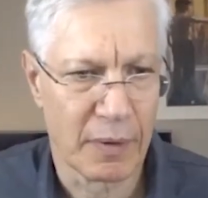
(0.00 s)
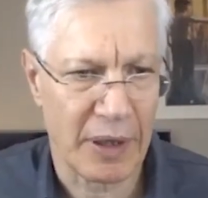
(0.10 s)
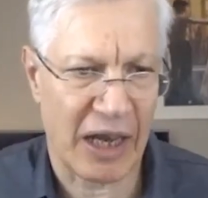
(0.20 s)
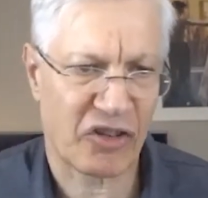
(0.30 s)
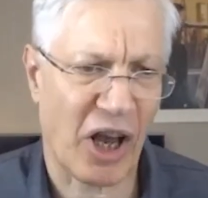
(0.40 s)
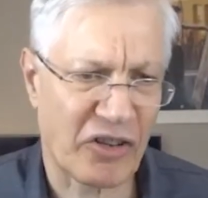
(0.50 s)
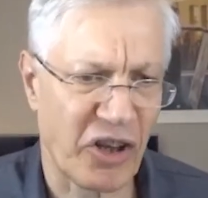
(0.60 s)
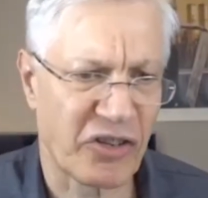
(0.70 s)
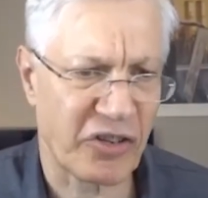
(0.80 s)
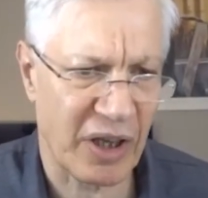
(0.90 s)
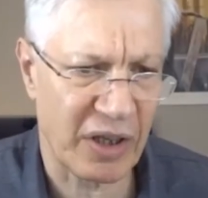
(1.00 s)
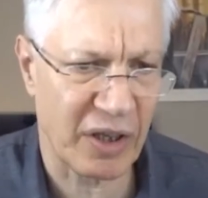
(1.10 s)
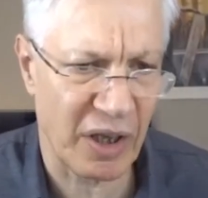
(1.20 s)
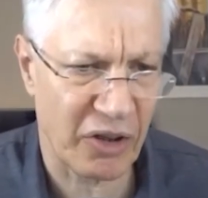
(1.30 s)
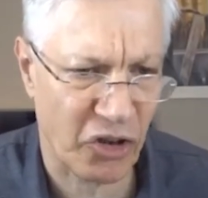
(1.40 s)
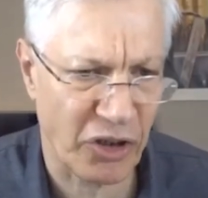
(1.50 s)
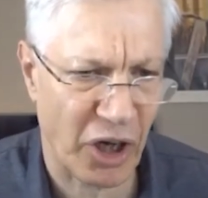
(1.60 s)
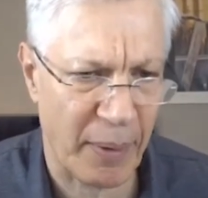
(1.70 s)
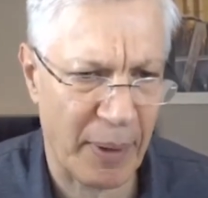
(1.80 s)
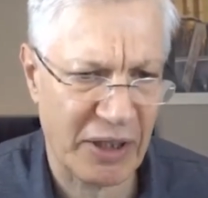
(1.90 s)
Yeah, Scott says, I saw a
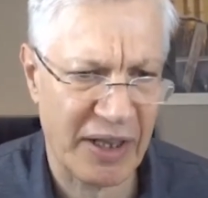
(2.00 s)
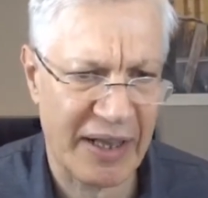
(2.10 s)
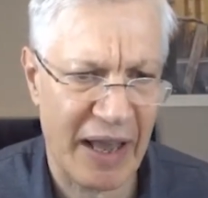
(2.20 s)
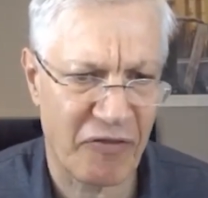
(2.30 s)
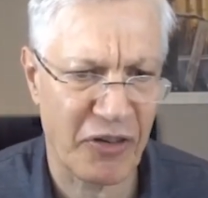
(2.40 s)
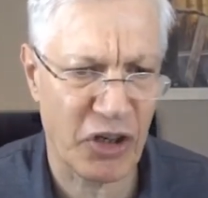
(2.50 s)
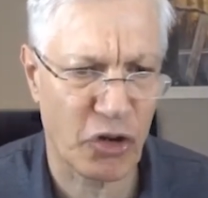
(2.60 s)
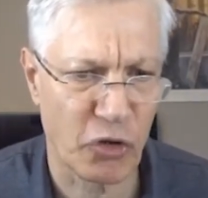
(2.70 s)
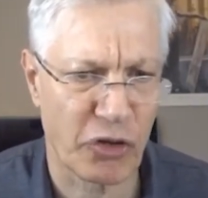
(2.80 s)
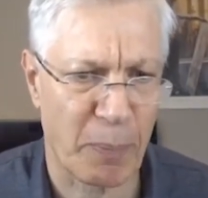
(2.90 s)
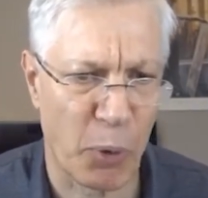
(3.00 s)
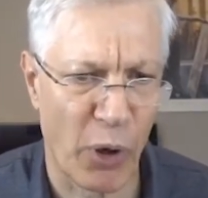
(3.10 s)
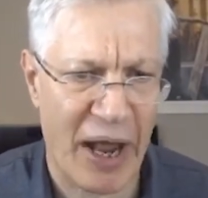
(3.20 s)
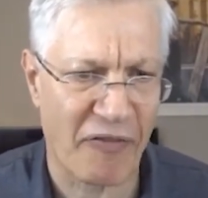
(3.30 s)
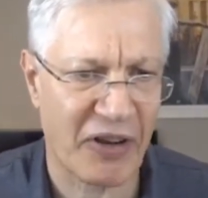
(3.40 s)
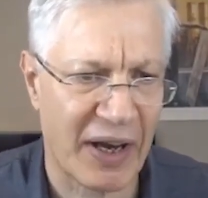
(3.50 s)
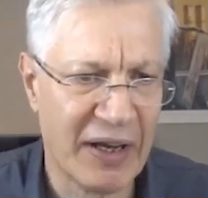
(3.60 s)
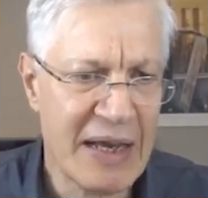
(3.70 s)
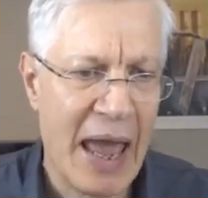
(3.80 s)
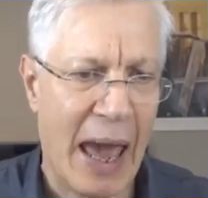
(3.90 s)
documentary that gave free shoes to poor in Africa,
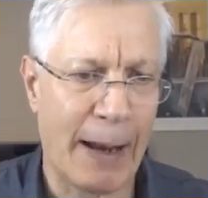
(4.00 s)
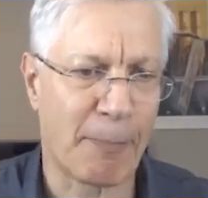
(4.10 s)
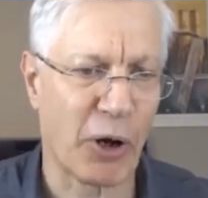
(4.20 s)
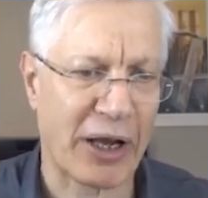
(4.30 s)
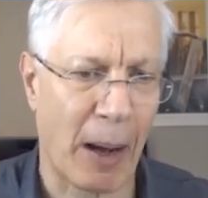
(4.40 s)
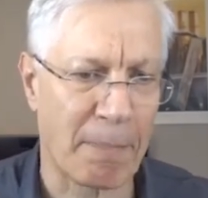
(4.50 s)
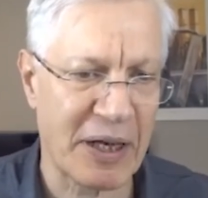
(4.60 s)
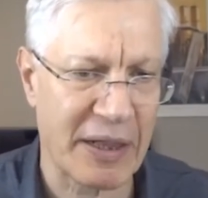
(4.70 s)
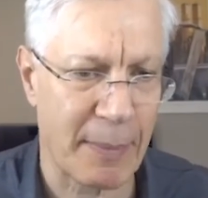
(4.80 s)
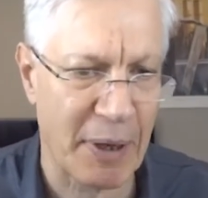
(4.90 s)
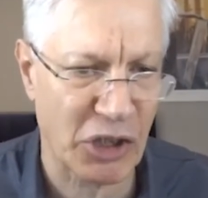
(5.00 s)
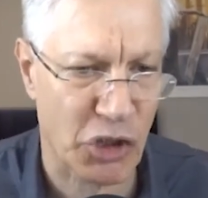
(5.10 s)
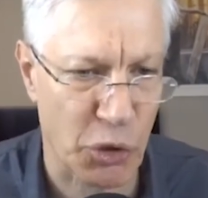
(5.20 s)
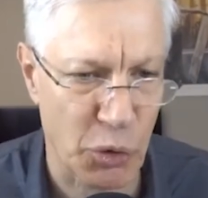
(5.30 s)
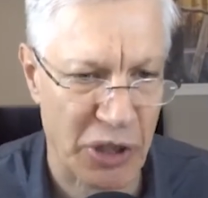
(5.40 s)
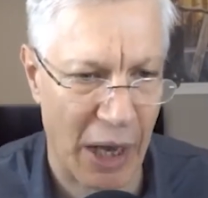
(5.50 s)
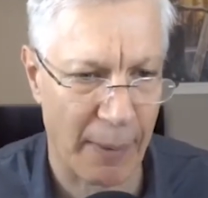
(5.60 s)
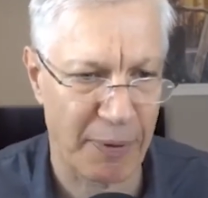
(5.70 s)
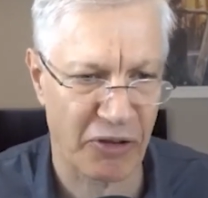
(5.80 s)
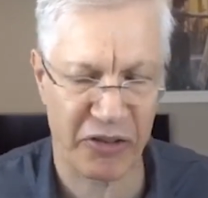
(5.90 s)
and it put a company that made shoes out
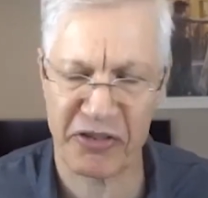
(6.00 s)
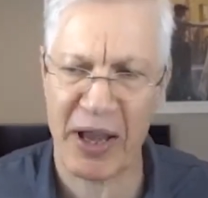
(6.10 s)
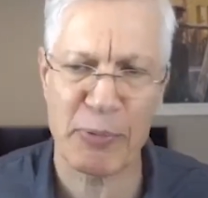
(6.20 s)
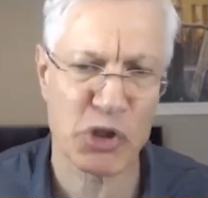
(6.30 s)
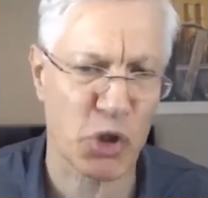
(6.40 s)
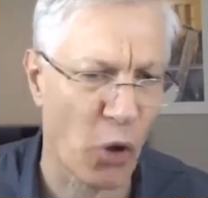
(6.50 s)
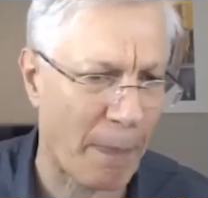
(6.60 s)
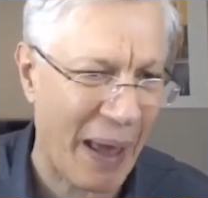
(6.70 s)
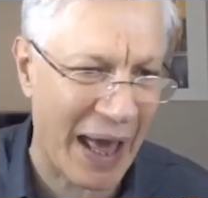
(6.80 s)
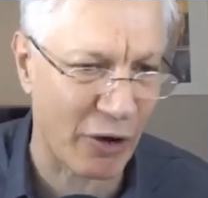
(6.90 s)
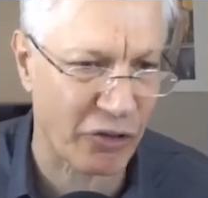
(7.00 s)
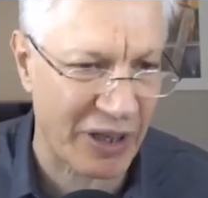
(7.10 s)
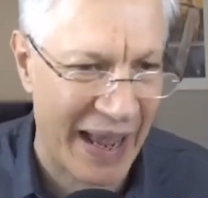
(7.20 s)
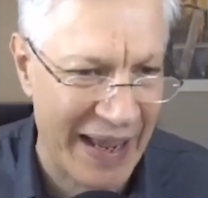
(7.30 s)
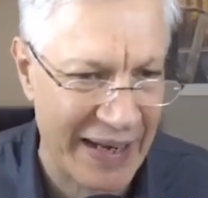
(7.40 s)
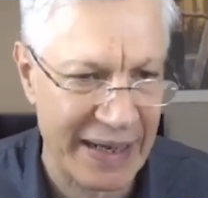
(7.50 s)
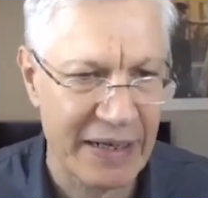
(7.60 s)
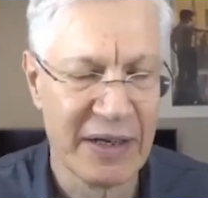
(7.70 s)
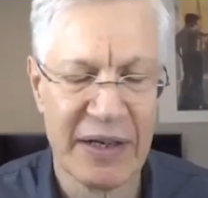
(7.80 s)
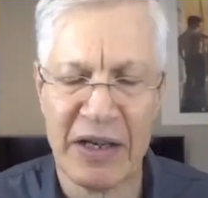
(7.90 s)
of business. Same with solar panels in Haiti.
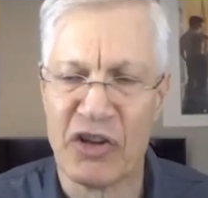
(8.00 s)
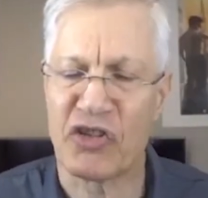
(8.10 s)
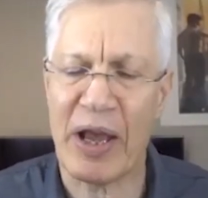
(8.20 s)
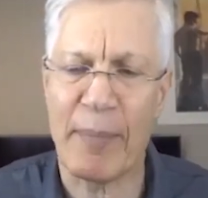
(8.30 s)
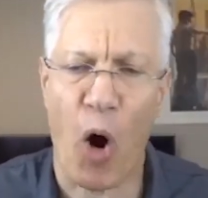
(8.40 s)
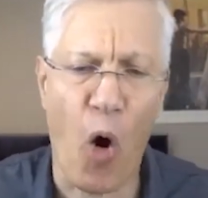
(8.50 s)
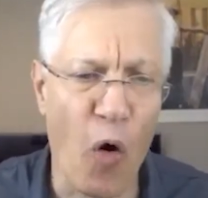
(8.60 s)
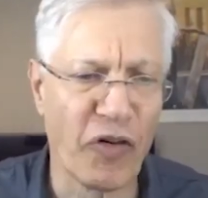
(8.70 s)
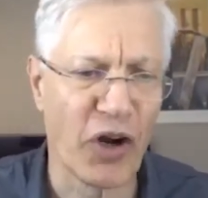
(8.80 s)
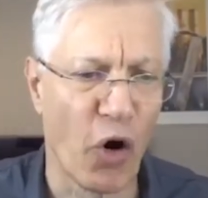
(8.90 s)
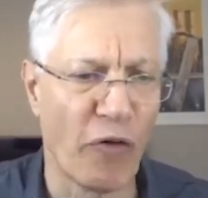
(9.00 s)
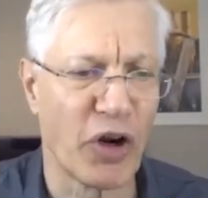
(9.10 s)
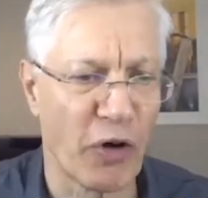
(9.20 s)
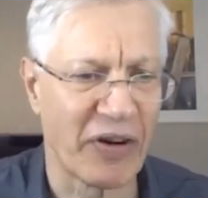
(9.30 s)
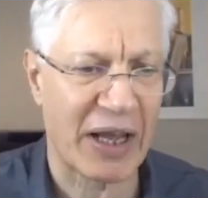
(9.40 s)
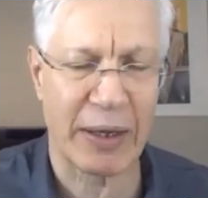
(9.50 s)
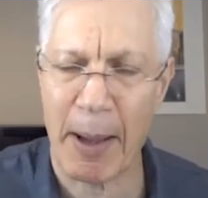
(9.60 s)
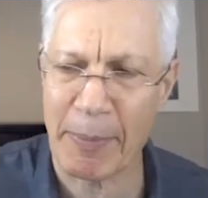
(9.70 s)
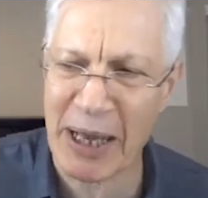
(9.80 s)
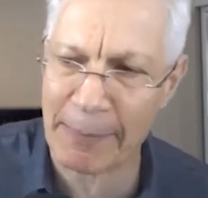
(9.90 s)
Same over and over and over again. You
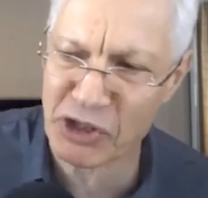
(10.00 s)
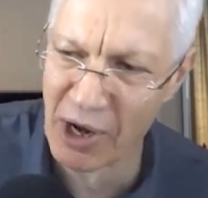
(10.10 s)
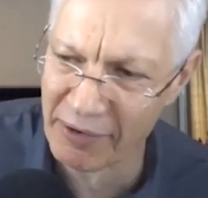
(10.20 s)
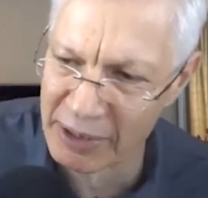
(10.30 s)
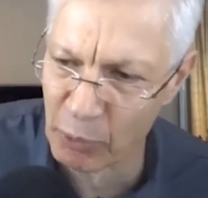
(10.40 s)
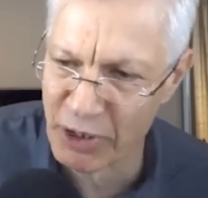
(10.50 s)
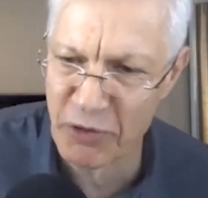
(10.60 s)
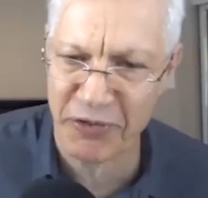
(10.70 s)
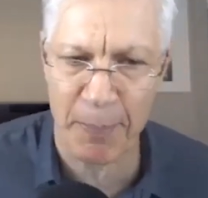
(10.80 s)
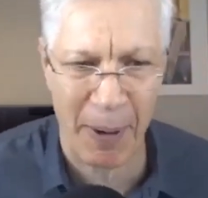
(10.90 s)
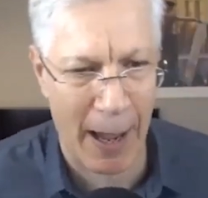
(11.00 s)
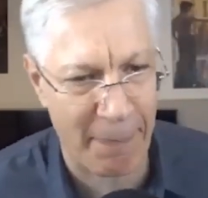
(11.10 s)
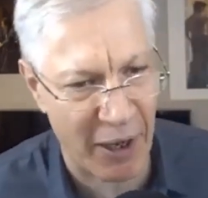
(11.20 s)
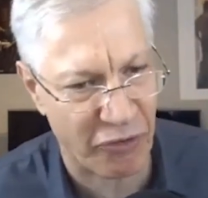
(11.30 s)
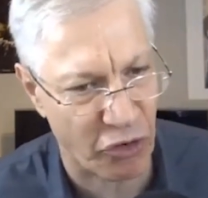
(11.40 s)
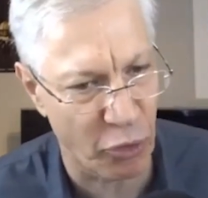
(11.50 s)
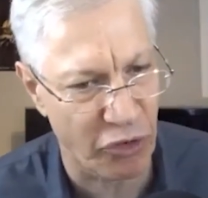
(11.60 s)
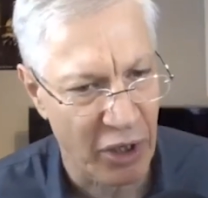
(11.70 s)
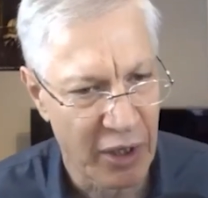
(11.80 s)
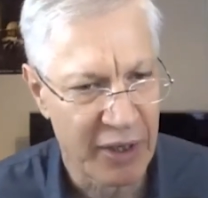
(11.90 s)
remember that charity where if you buy a pair of
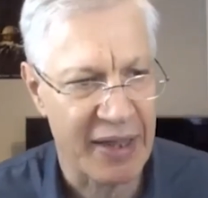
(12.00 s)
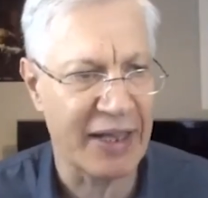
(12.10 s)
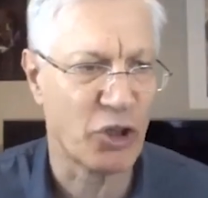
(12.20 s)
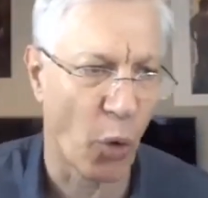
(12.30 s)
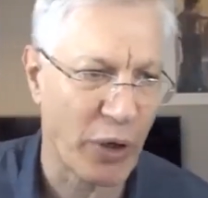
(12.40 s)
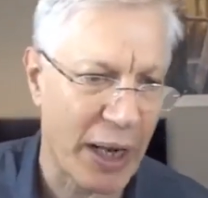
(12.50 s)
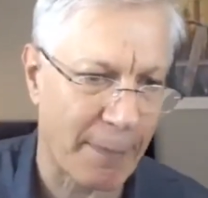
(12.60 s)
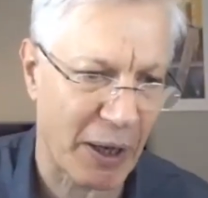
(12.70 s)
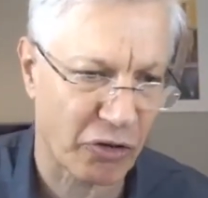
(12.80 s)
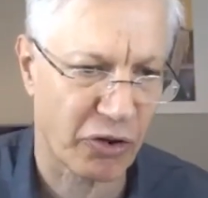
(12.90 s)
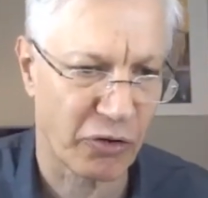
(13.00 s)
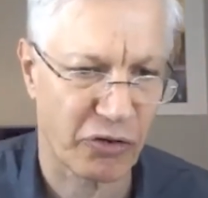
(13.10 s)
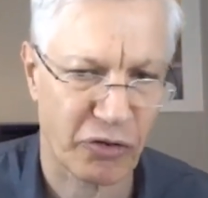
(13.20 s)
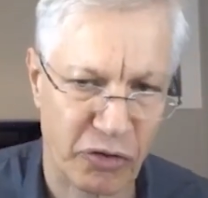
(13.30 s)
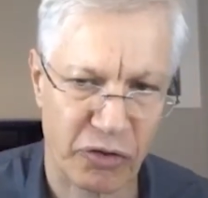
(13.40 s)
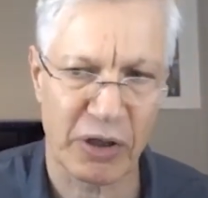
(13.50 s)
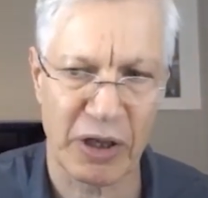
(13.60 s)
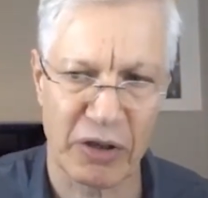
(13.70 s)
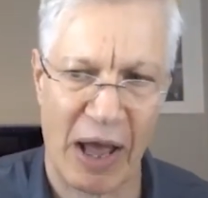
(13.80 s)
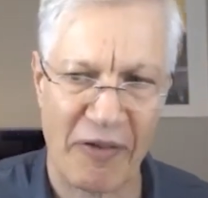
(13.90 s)
shoes, they donate a pair of shoes
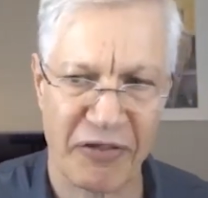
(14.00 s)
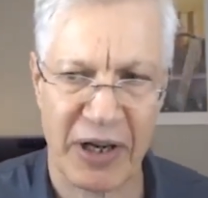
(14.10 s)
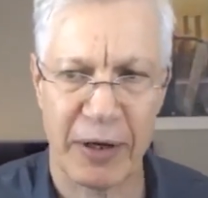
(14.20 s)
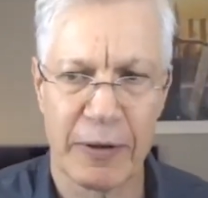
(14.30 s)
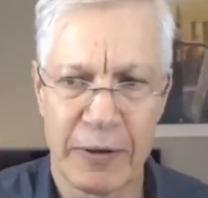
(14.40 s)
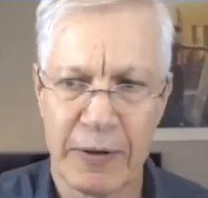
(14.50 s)
in Africa?